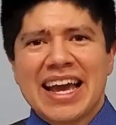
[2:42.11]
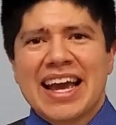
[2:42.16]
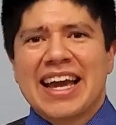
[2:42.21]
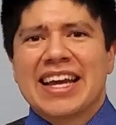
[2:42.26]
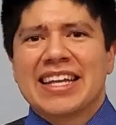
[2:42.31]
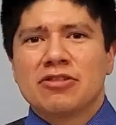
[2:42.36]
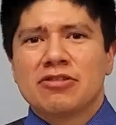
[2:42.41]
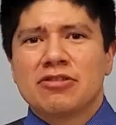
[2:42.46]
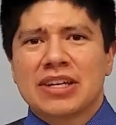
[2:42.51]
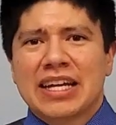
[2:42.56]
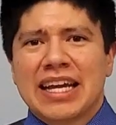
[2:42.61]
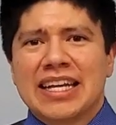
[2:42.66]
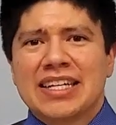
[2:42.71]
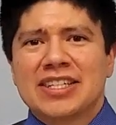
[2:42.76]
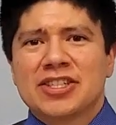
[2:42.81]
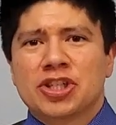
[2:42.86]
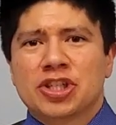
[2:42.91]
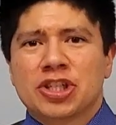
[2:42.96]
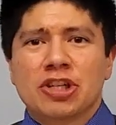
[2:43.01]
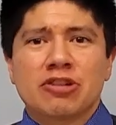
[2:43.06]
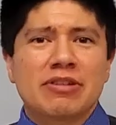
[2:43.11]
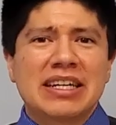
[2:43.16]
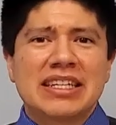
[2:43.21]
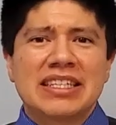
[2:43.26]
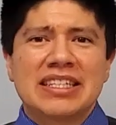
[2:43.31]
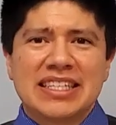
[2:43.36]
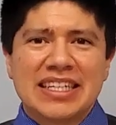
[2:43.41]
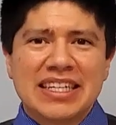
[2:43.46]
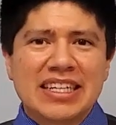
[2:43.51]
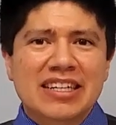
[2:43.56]
Annual gains show
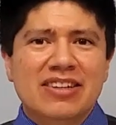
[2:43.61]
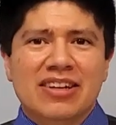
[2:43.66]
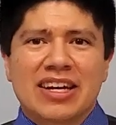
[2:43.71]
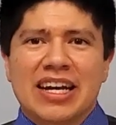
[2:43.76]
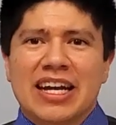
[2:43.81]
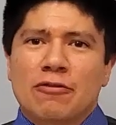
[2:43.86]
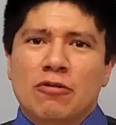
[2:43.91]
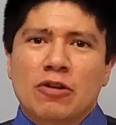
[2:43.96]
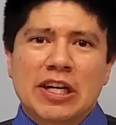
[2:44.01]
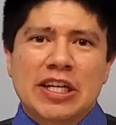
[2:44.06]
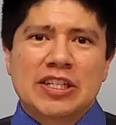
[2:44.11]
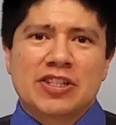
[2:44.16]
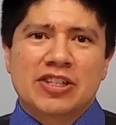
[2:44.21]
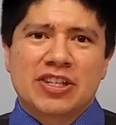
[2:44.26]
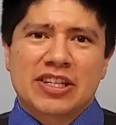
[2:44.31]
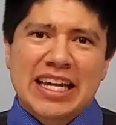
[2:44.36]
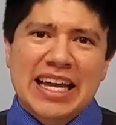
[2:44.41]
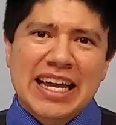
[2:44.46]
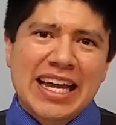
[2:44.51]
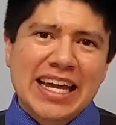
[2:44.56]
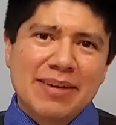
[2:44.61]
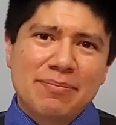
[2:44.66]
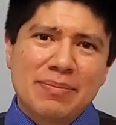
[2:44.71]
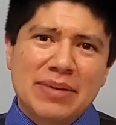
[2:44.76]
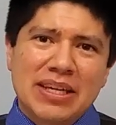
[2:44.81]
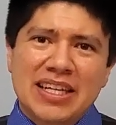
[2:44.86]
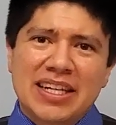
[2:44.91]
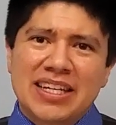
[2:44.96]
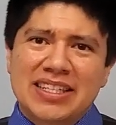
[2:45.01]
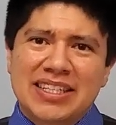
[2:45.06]
a decline where it took 8
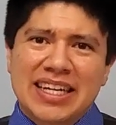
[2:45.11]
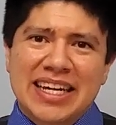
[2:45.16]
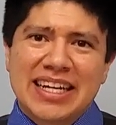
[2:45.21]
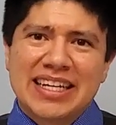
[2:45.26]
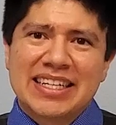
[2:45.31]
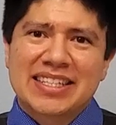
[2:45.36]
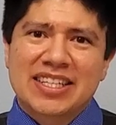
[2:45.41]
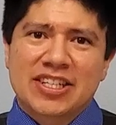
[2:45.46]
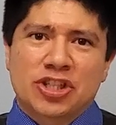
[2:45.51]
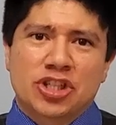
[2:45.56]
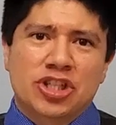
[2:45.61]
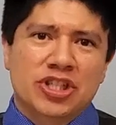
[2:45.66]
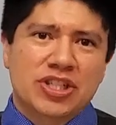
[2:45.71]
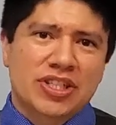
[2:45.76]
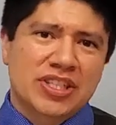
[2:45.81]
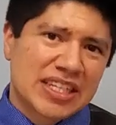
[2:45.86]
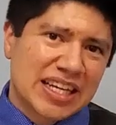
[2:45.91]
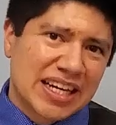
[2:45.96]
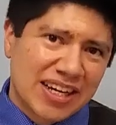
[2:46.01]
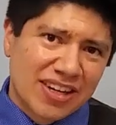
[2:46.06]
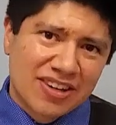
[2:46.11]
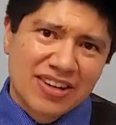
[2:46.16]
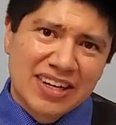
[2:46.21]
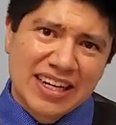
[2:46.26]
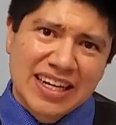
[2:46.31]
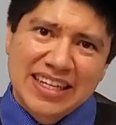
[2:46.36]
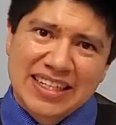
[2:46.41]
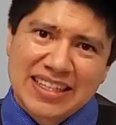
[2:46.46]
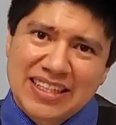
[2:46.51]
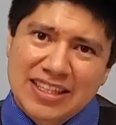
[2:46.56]
median days to
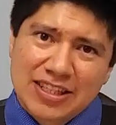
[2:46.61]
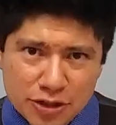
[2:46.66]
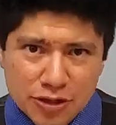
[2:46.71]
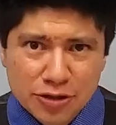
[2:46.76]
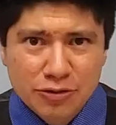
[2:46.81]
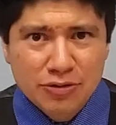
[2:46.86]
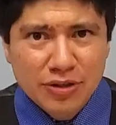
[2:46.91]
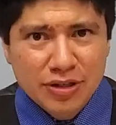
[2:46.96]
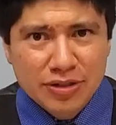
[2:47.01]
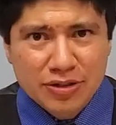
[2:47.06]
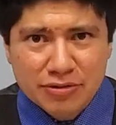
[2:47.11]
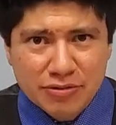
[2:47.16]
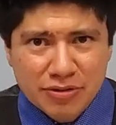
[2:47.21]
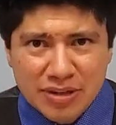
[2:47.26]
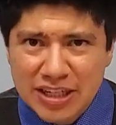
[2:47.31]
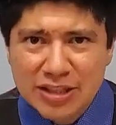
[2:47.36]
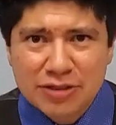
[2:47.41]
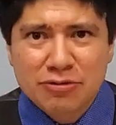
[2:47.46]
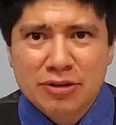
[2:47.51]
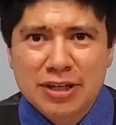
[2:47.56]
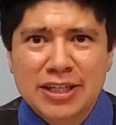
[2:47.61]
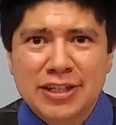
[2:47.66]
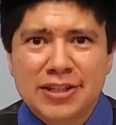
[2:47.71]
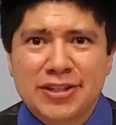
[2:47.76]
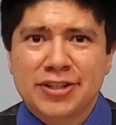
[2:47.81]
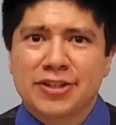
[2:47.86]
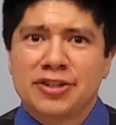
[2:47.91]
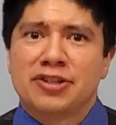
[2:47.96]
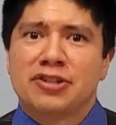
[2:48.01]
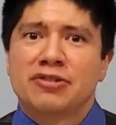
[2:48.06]
sell in June of
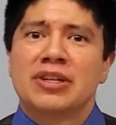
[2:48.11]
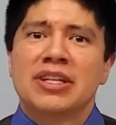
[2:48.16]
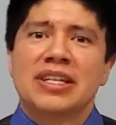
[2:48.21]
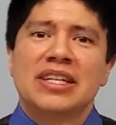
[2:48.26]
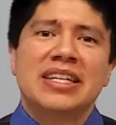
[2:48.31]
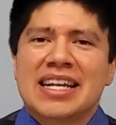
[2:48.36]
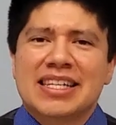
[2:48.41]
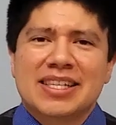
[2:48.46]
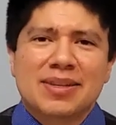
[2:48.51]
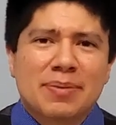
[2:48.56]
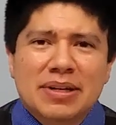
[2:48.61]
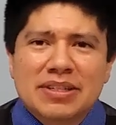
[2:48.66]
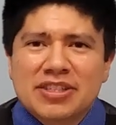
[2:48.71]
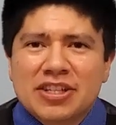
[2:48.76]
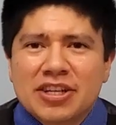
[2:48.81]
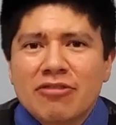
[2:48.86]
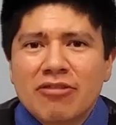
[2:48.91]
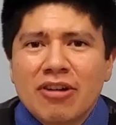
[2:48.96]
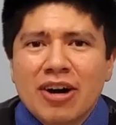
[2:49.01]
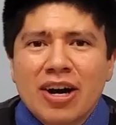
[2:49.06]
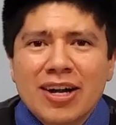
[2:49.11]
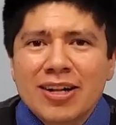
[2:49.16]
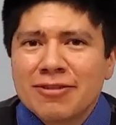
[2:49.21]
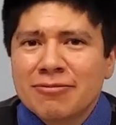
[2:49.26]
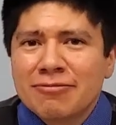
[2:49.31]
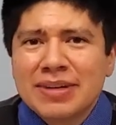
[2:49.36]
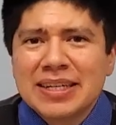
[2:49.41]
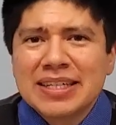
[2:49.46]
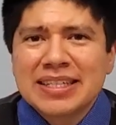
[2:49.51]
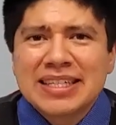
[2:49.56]
2022. As the months go
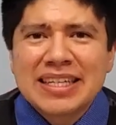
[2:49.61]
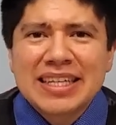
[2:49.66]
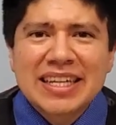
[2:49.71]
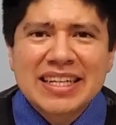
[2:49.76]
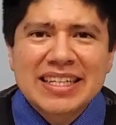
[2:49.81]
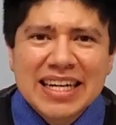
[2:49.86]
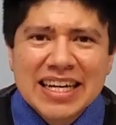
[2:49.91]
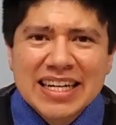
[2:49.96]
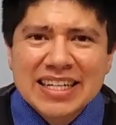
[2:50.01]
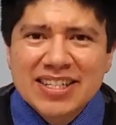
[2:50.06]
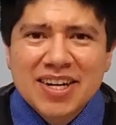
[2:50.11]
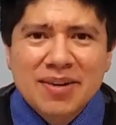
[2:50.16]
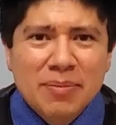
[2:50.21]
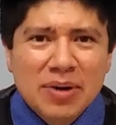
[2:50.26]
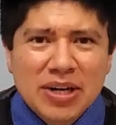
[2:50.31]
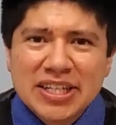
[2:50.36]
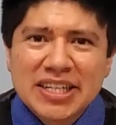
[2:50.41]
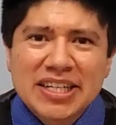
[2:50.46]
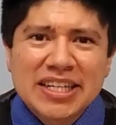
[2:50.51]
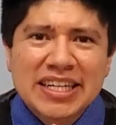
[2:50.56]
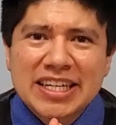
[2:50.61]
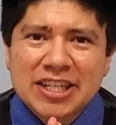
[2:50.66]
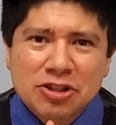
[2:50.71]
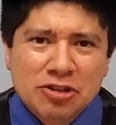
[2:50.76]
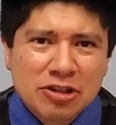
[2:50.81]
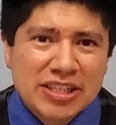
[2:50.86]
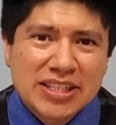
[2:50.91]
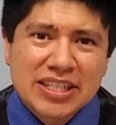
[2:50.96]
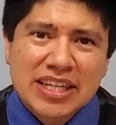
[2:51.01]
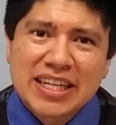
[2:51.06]
on, we see the days on market
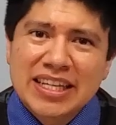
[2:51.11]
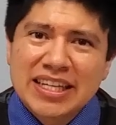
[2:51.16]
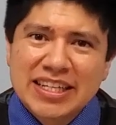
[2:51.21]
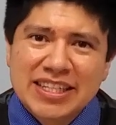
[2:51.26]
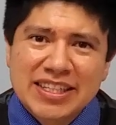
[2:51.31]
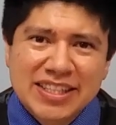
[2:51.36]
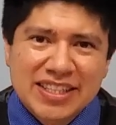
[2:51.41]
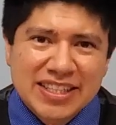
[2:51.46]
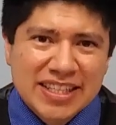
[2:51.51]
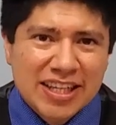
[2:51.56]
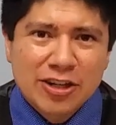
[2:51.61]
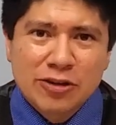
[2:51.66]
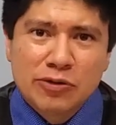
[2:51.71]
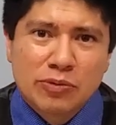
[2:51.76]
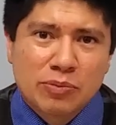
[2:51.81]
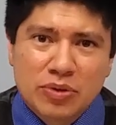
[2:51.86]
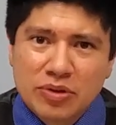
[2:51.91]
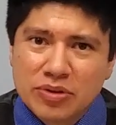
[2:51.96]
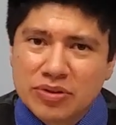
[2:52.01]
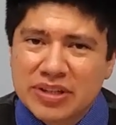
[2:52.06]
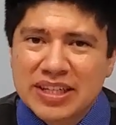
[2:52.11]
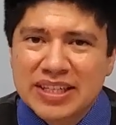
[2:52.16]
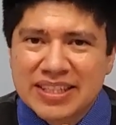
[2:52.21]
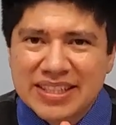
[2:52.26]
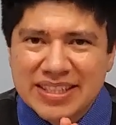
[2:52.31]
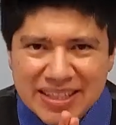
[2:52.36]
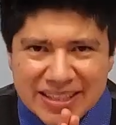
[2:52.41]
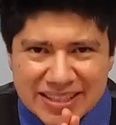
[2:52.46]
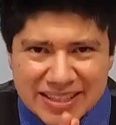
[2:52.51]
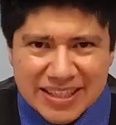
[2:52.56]
increase at a considerable,
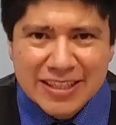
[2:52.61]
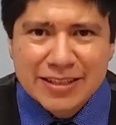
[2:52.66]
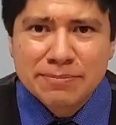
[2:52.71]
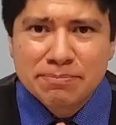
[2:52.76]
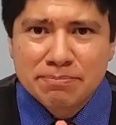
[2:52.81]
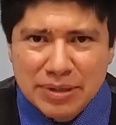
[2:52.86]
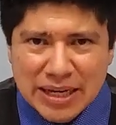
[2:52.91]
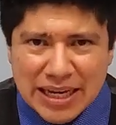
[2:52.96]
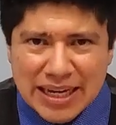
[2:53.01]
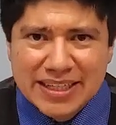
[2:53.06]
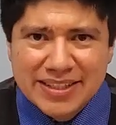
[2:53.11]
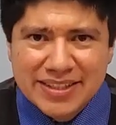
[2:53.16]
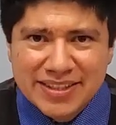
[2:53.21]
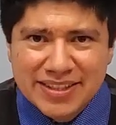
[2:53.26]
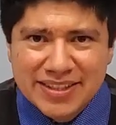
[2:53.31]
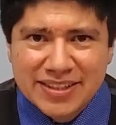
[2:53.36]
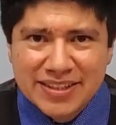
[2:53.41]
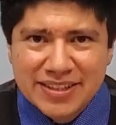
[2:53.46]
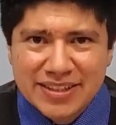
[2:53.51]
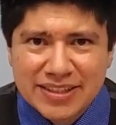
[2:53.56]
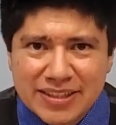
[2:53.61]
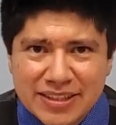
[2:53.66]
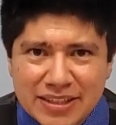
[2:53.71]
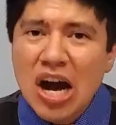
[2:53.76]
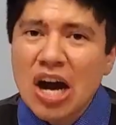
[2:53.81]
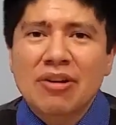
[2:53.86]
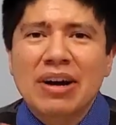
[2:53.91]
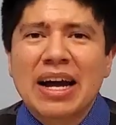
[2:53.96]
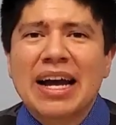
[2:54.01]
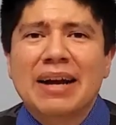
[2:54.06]
consistent pace.
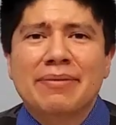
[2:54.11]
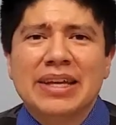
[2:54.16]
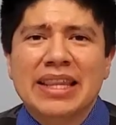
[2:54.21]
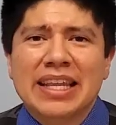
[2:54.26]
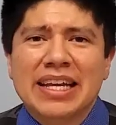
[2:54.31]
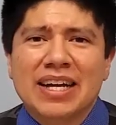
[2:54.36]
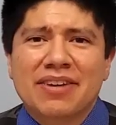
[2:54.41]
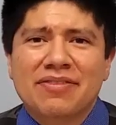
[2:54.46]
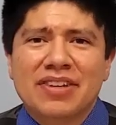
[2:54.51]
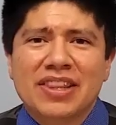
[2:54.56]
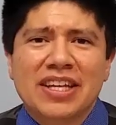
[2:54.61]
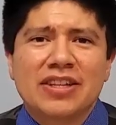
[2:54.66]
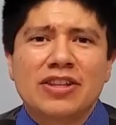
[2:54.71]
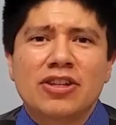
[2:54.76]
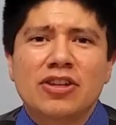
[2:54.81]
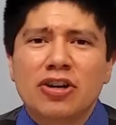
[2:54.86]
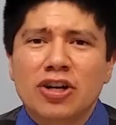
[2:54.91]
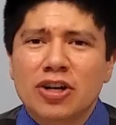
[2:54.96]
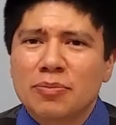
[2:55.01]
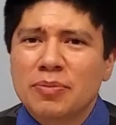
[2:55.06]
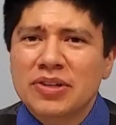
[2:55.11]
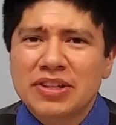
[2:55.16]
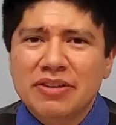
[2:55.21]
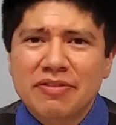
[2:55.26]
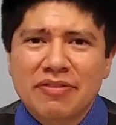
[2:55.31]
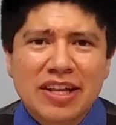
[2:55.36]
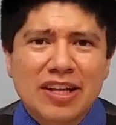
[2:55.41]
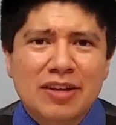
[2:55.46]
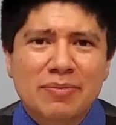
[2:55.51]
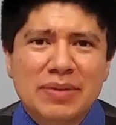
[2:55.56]
Alright, I'm going to cover the notable
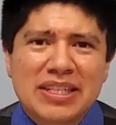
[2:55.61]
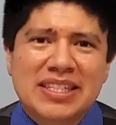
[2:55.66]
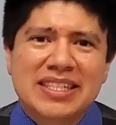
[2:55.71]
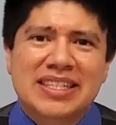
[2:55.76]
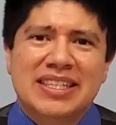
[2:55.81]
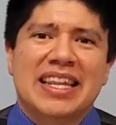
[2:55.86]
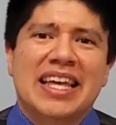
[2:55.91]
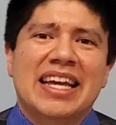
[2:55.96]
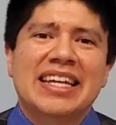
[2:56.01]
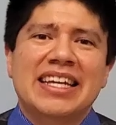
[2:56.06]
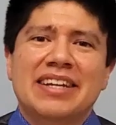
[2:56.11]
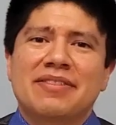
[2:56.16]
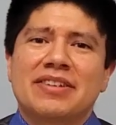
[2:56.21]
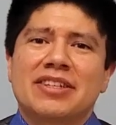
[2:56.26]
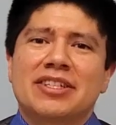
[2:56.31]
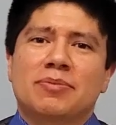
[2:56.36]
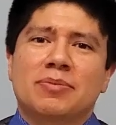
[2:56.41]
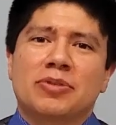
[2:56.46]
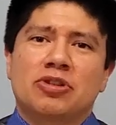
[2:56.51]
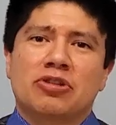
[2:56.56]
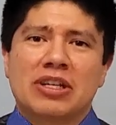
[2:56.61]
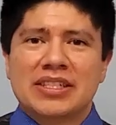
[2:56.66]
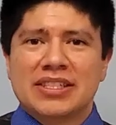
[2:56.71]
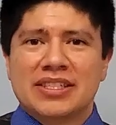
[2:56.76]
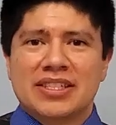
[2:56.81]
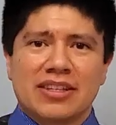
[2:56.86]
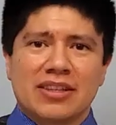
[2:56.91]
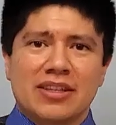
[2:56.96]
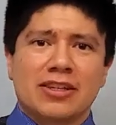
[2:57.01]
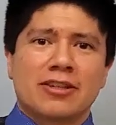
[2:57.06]
developments, then give you some
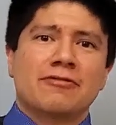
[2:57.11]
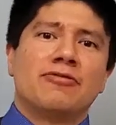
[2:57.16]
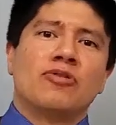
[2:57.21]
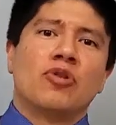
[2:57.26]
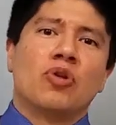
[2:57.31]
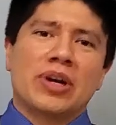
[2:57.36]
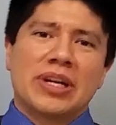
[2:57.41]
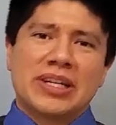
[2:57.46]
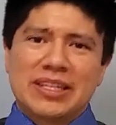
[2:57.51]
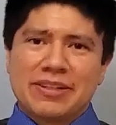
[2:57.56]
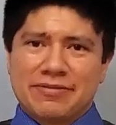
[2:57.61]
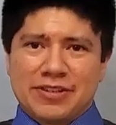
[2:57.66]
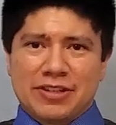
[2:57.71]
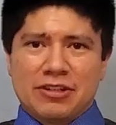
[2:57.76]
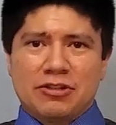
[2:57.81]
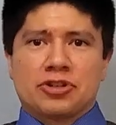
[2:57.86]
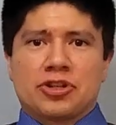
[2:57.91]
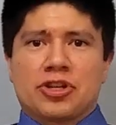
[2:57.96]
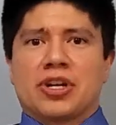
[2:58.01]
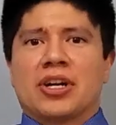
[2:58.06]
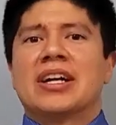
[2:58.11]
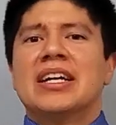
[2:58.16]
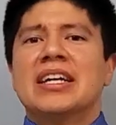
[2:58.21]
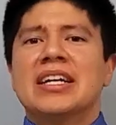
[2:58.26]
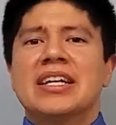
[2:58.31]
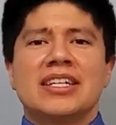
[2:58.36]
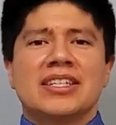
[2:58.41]
trends to look for in the future.